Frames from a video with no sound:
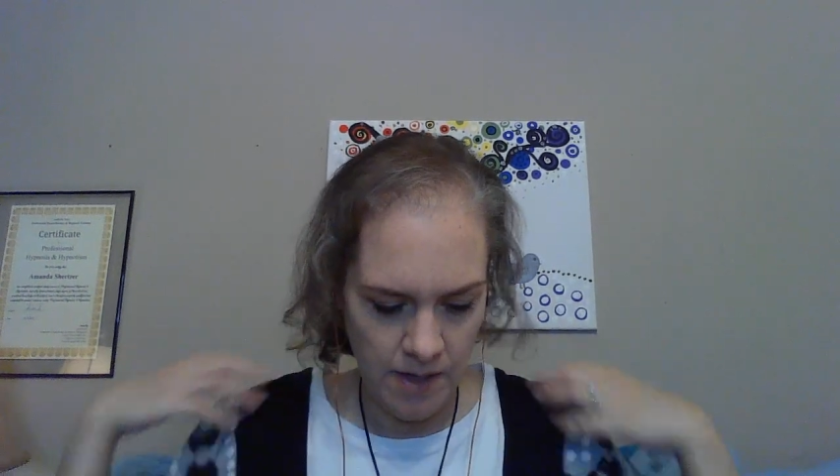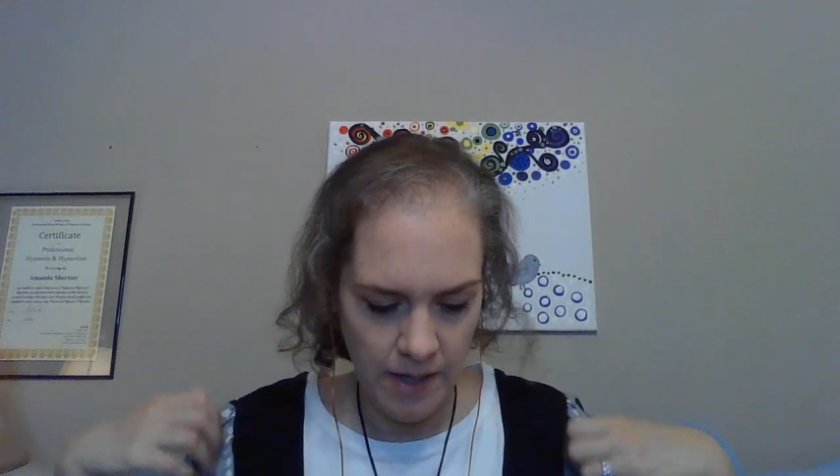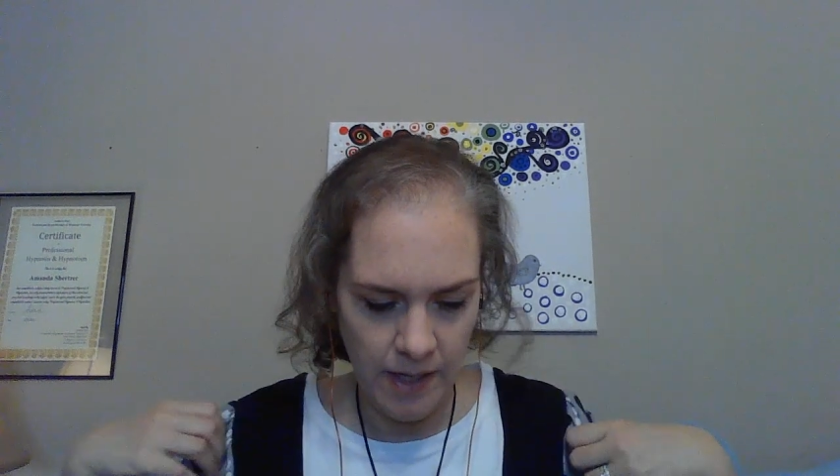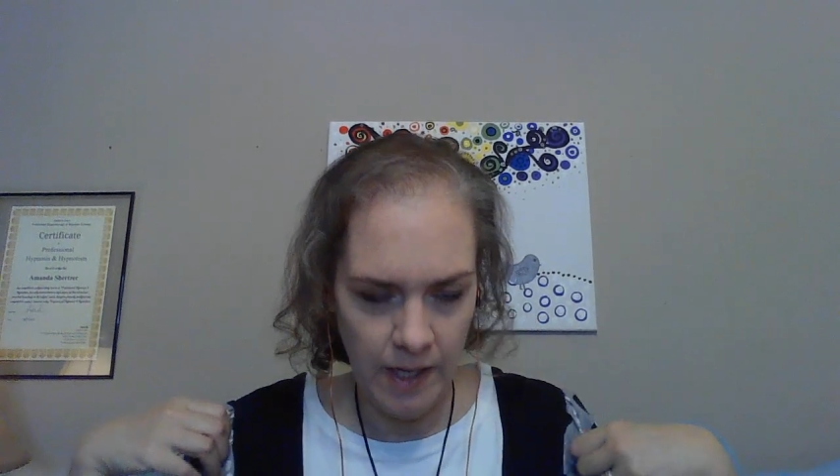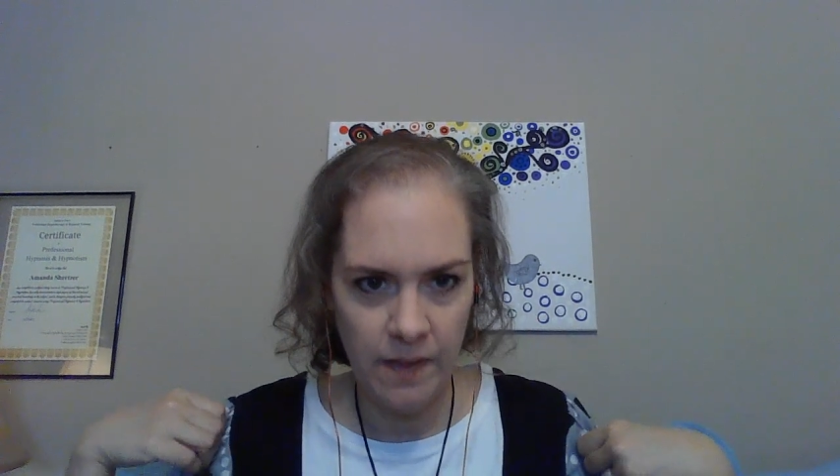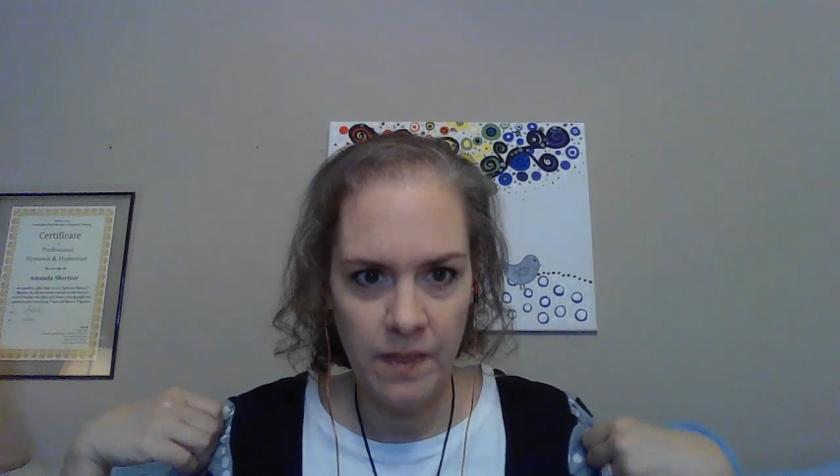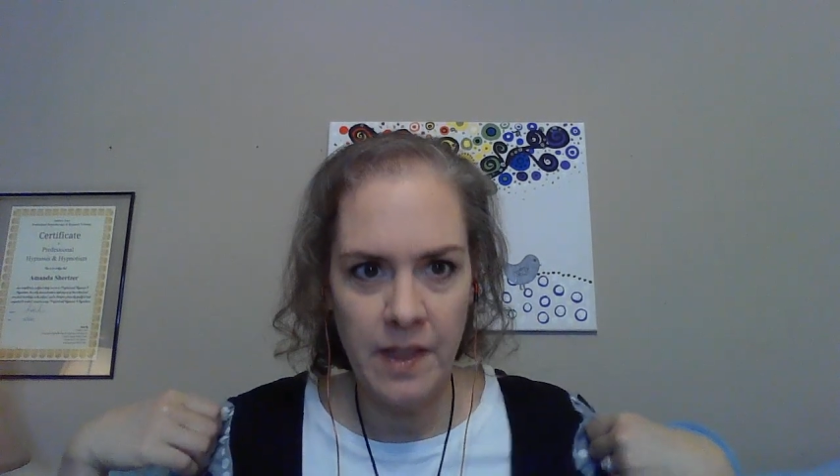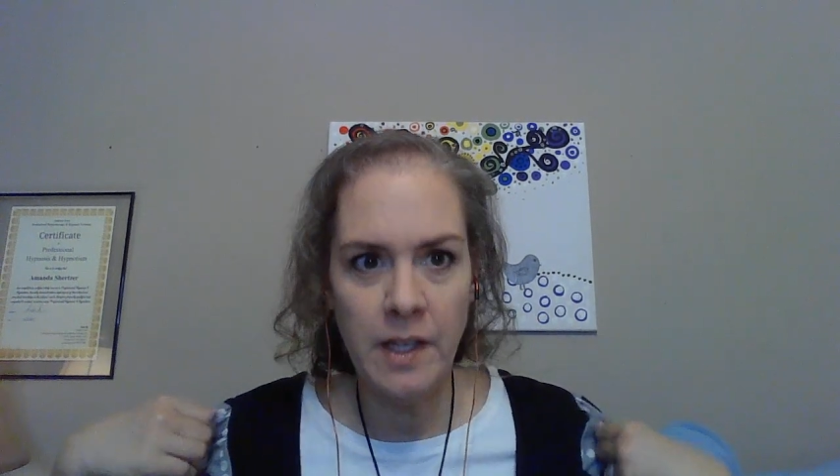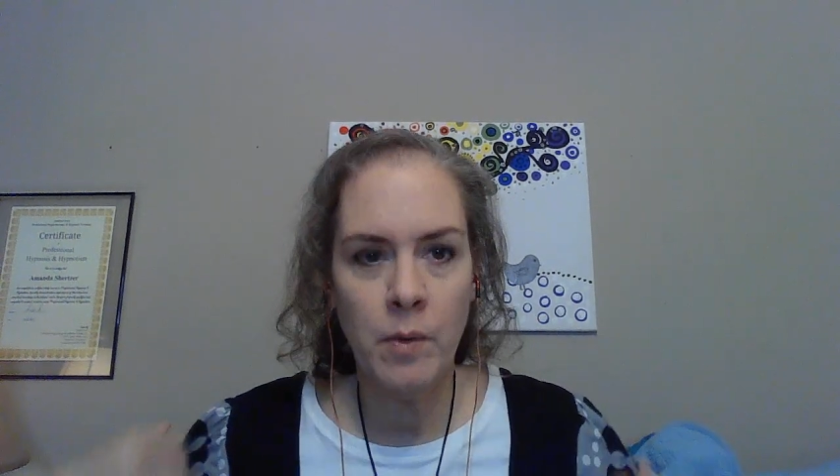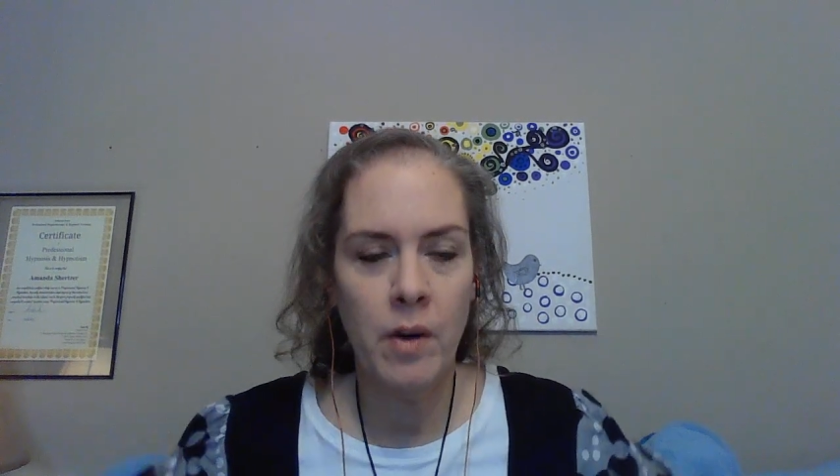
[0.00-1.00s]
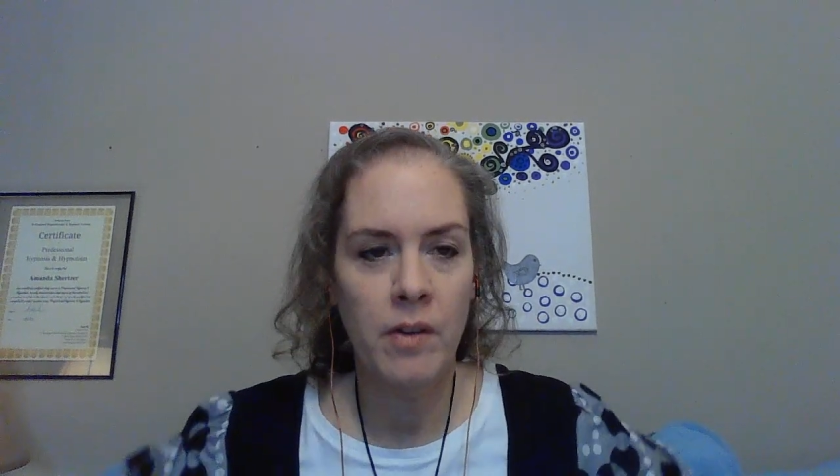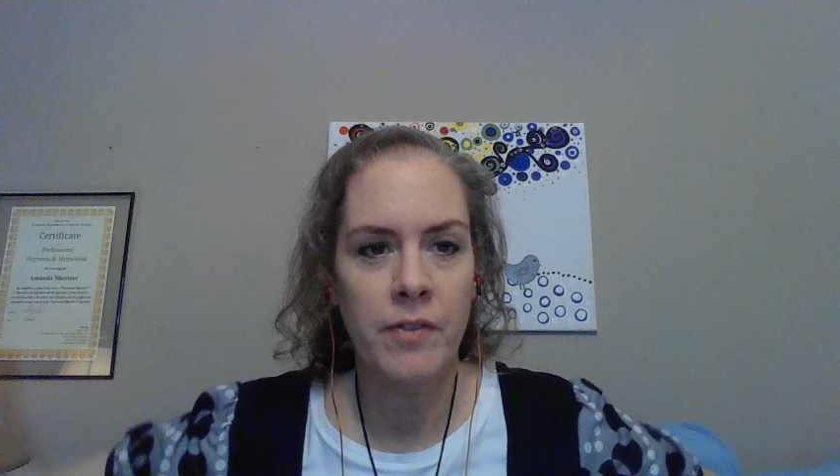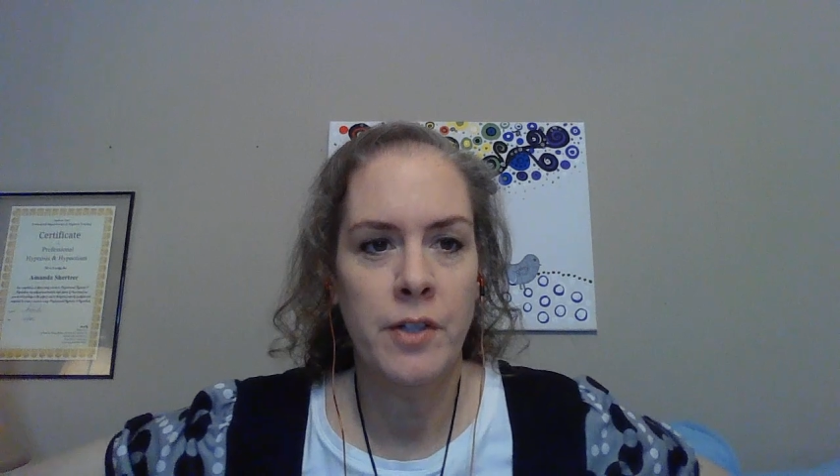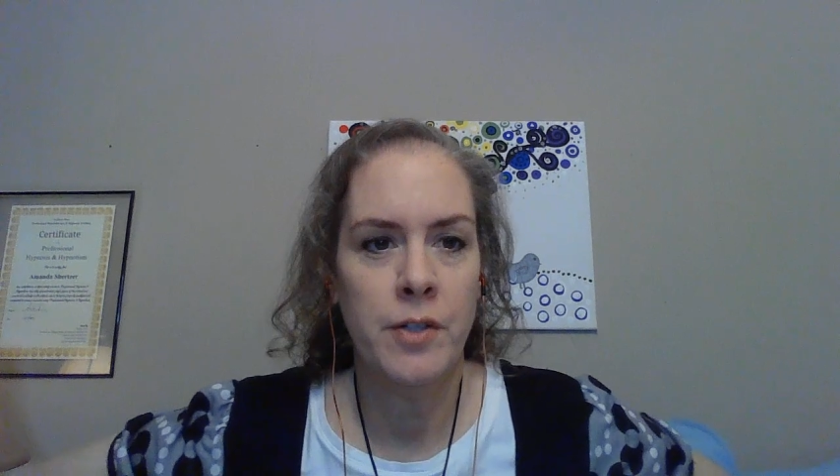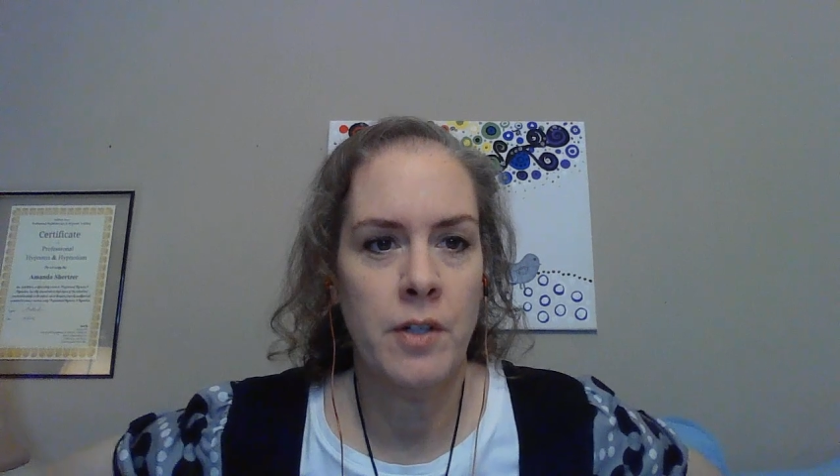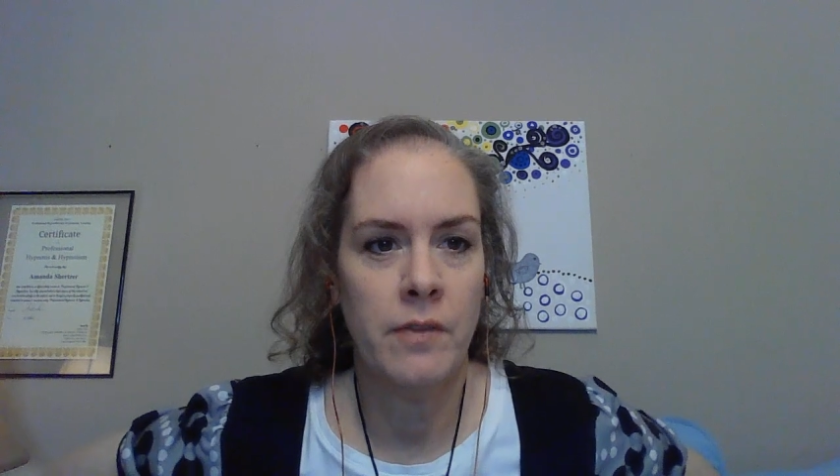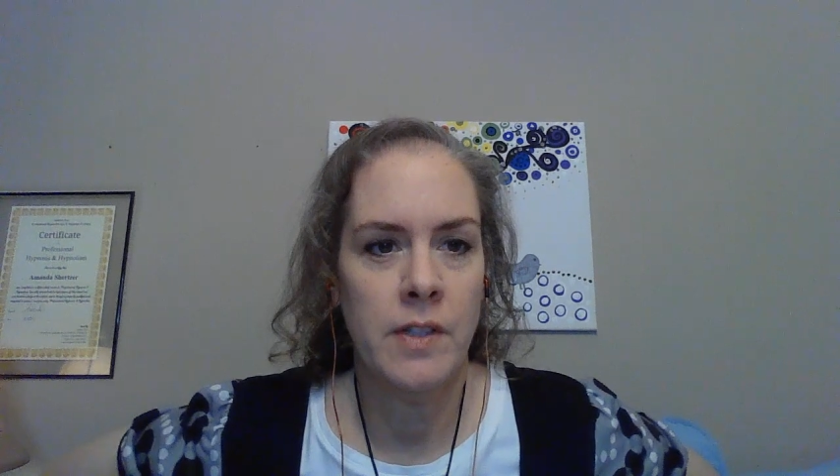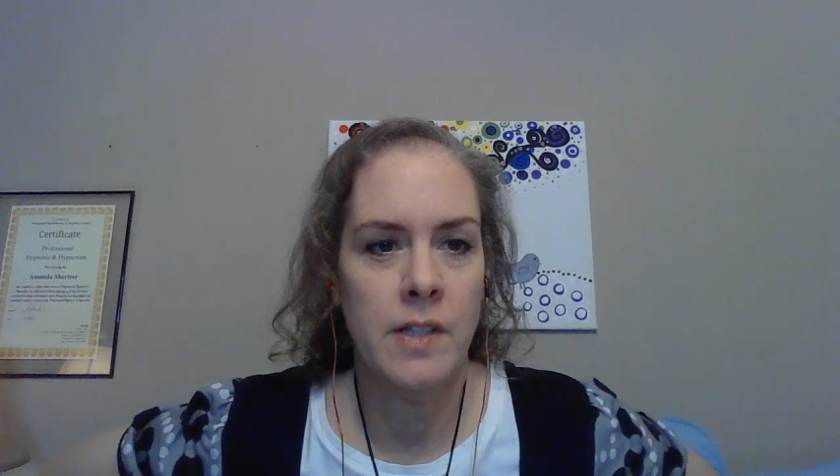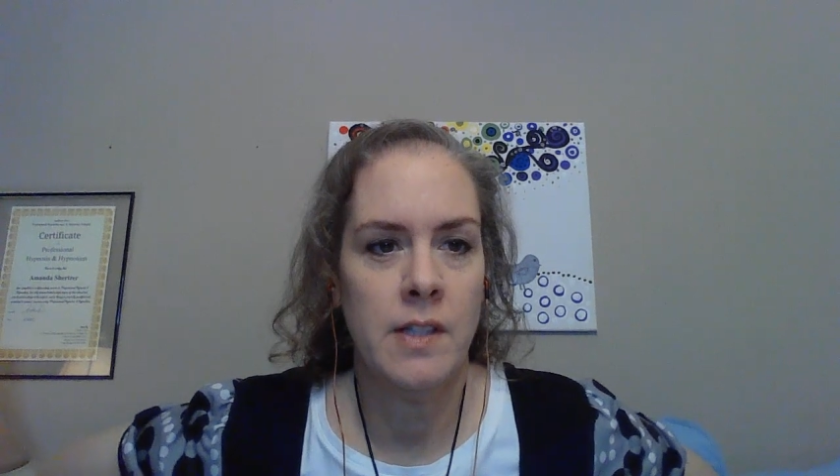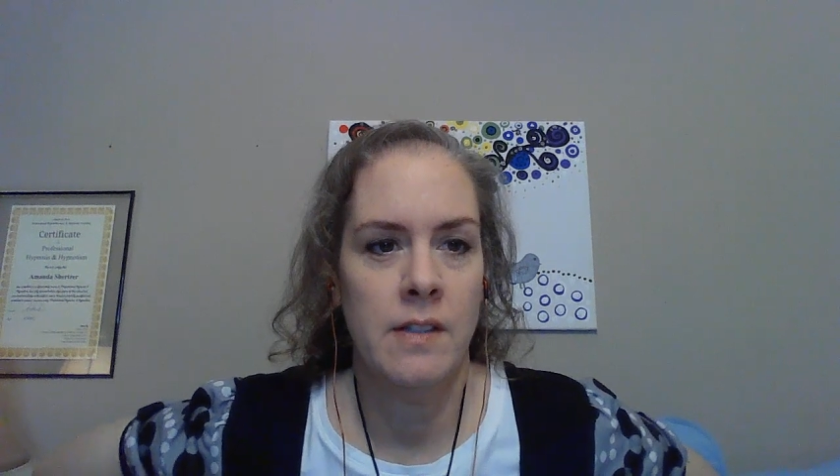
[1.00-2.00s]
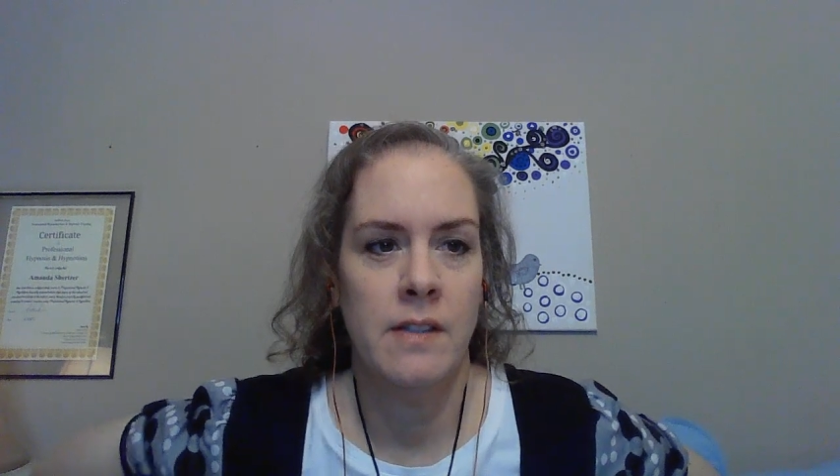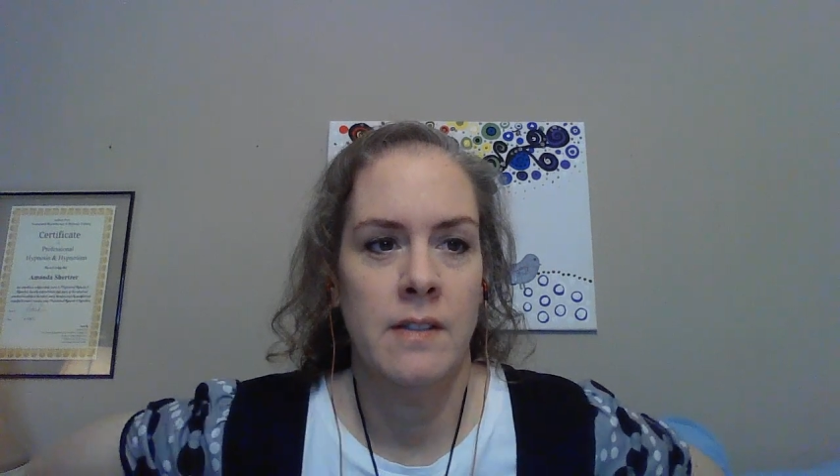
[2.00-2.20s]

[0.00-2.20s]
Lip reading: And thank you all for your service